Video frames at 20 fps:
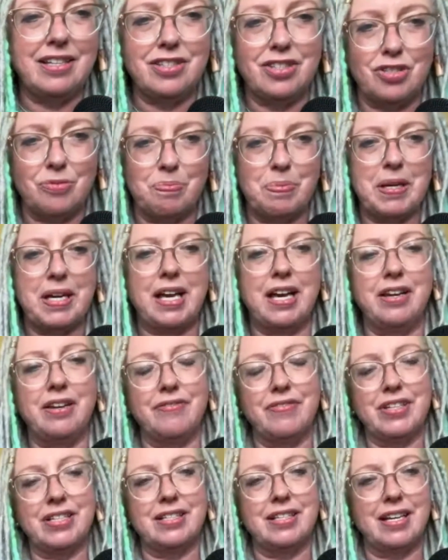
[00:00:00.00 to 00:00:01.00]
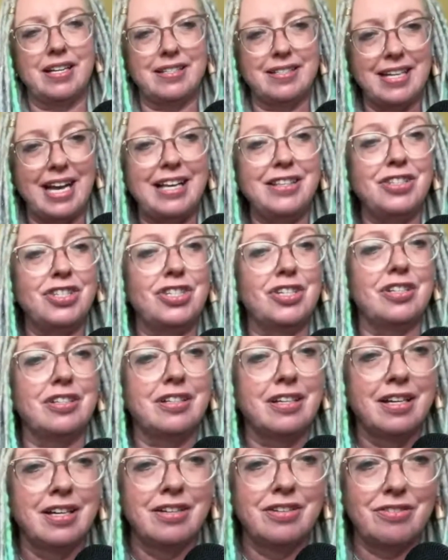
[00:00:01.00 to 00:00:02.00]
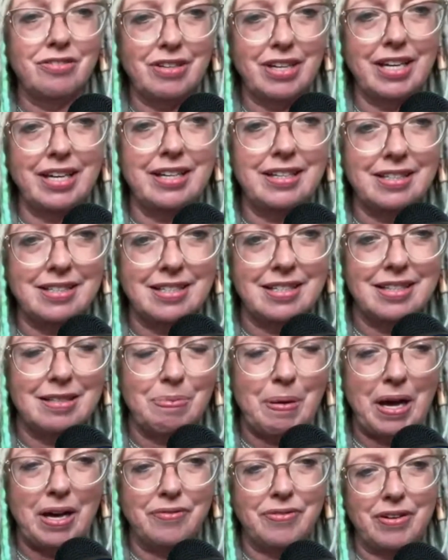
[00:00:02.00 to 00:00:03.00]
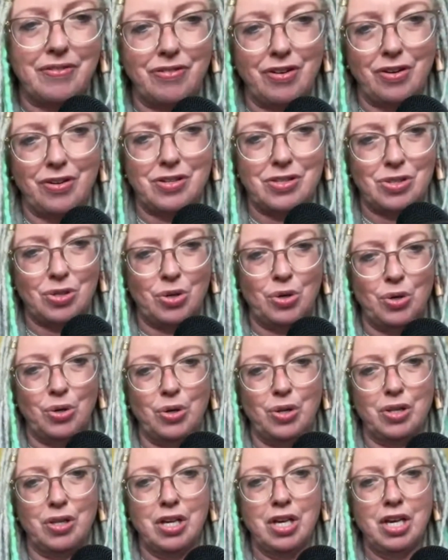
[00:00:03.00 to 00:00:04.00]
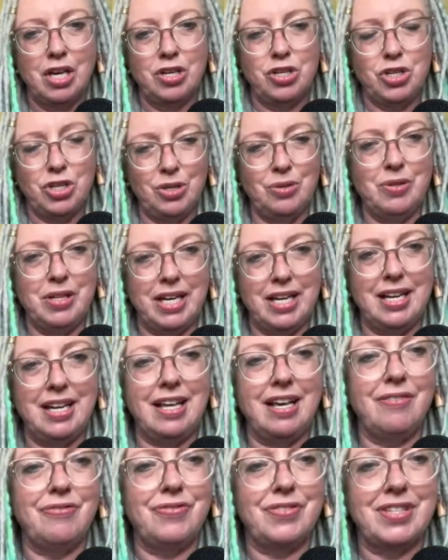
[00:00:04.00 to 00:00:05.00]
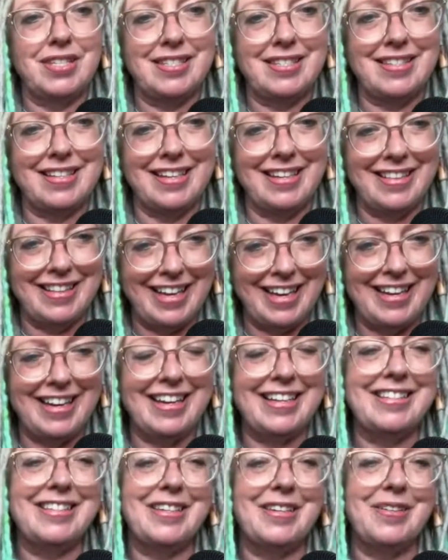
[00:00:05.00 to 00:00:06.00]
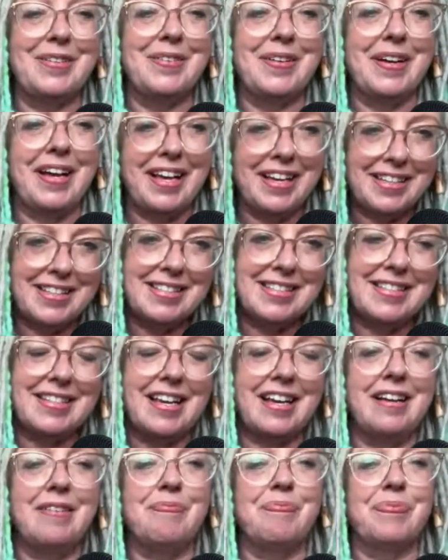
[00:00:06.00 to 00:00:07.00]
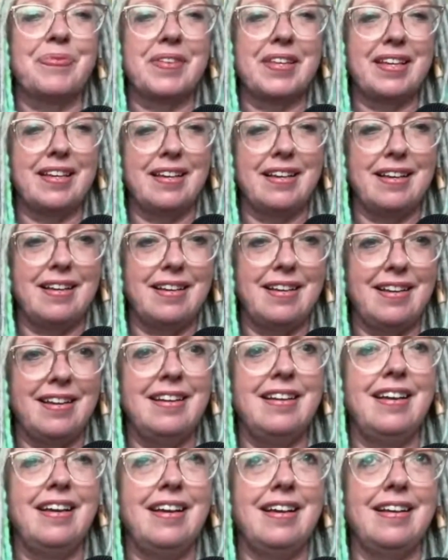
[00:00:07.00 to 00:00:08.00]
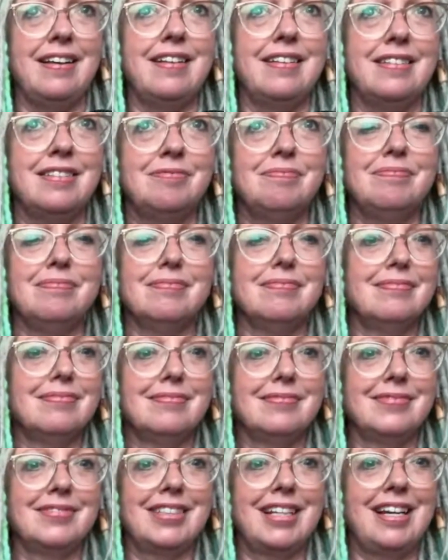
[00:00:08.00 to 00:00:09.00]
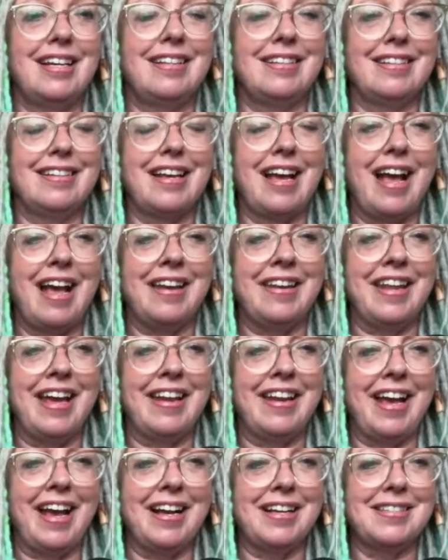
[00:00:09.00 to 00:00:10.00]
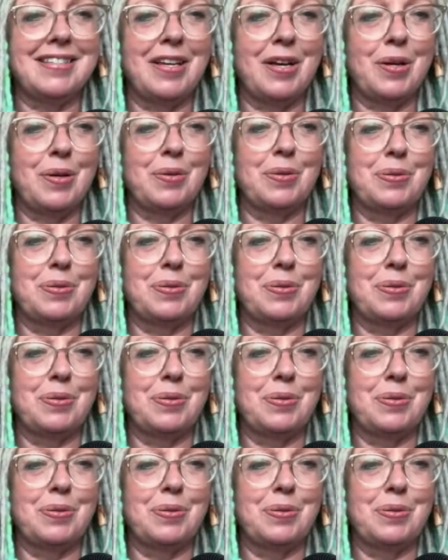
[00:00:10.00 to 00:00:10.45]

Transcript: it should be kind of a, a tension created in the pelvic floor because the whole unit lifts. And then as you ex, um, inhale, it and then exhale,